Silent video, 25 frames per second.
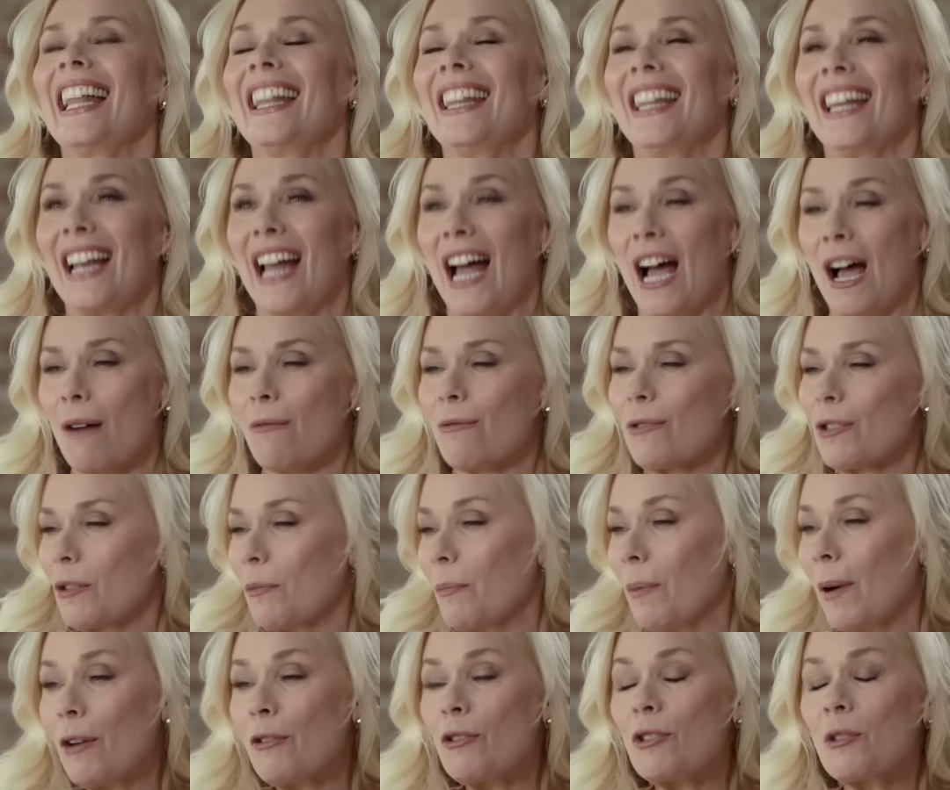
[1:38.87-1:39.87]
and then I was
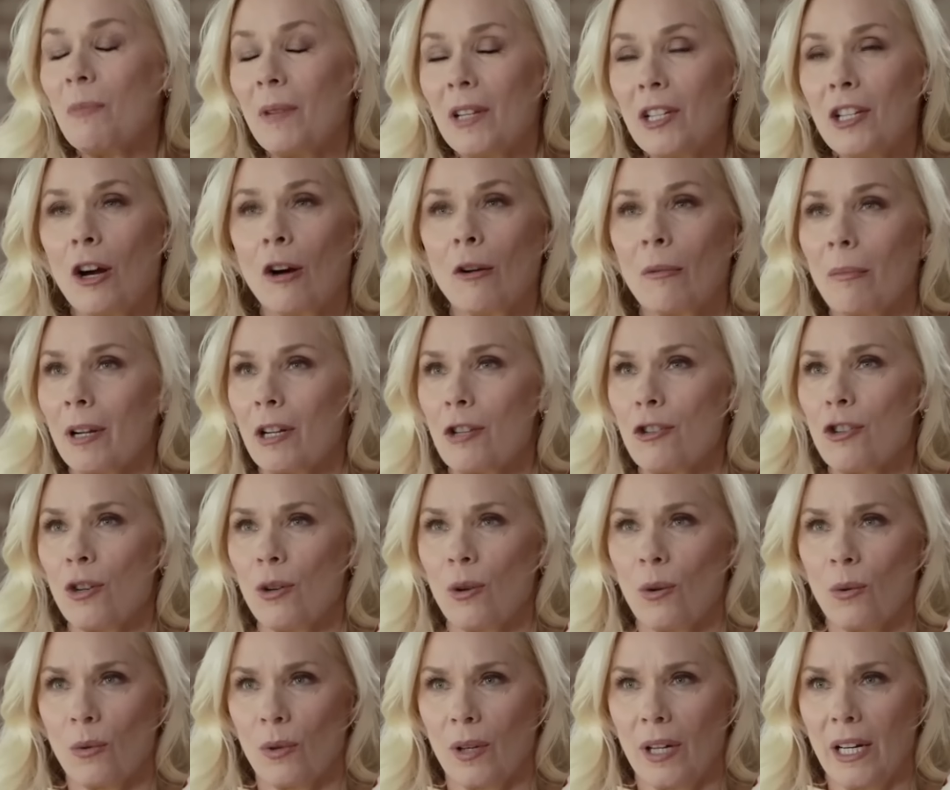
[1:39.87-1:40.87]
supposed to be talking about
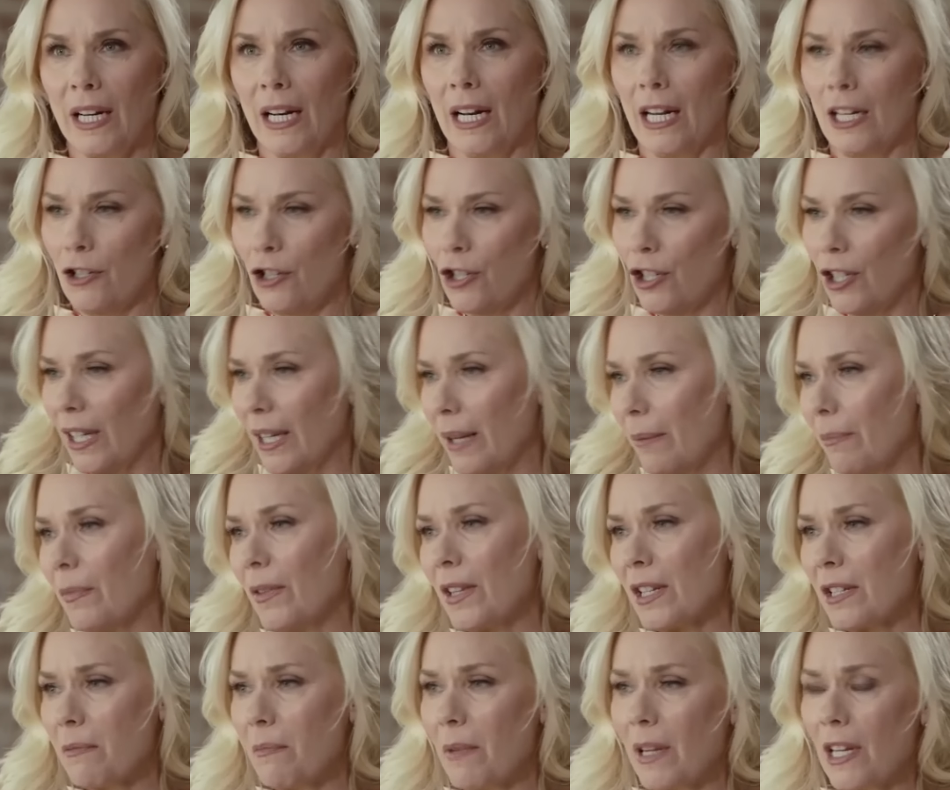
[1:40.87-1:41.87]
jewelry, and I'd
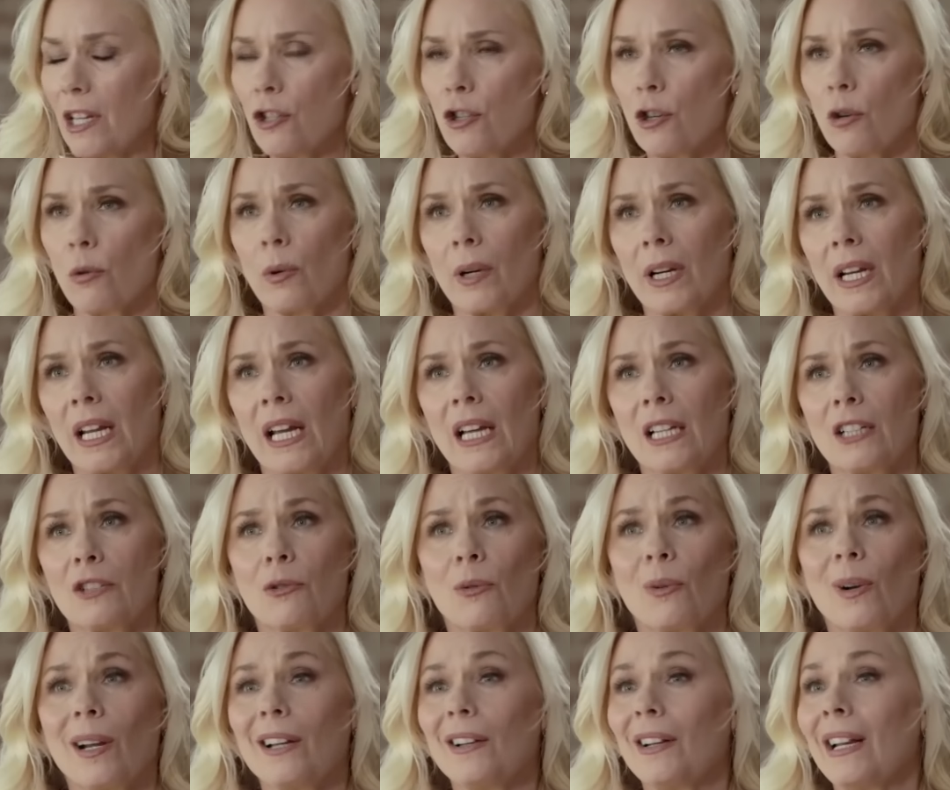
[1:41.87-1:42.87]
schlepped this big jewelry
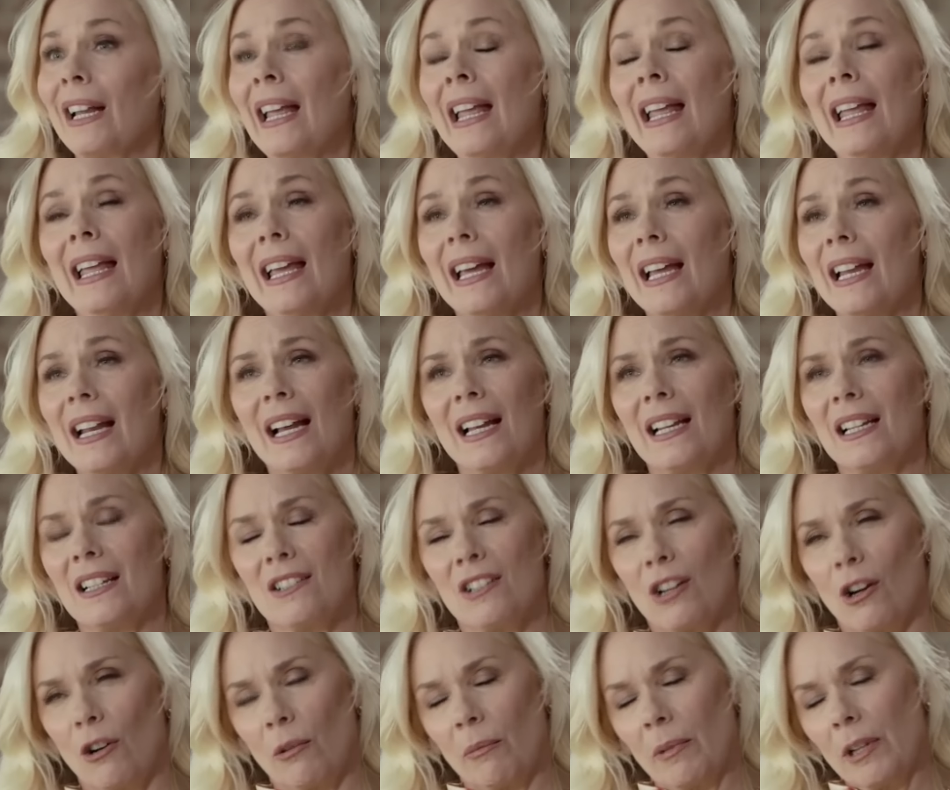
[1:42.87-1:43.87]
case around, and I
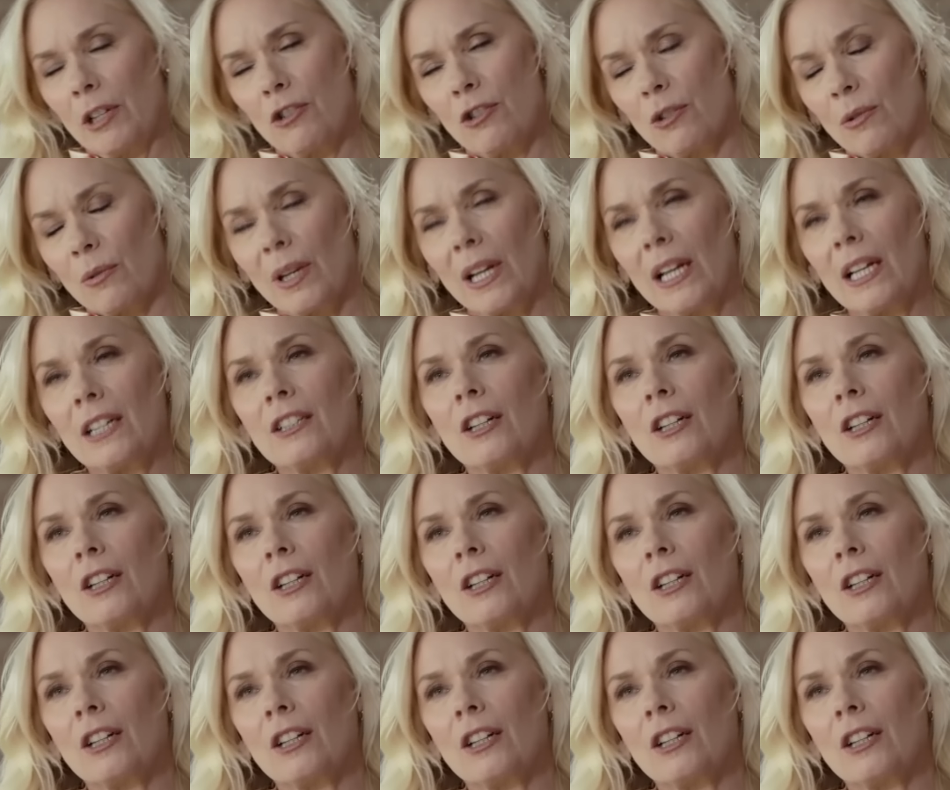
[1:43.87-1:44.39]
didn't talk about jewelry.